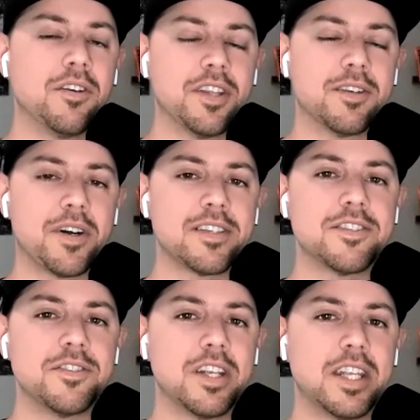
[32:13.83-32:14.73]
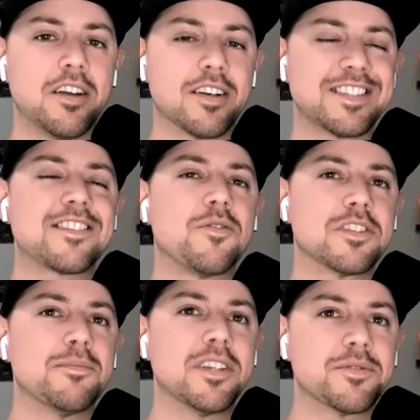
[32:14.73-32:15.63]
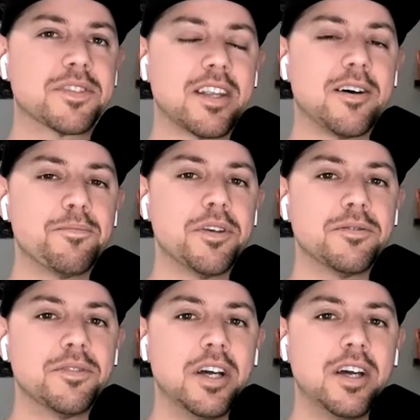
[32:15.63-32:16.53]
the advice that you need to hear, because that's ultimately what's going to help you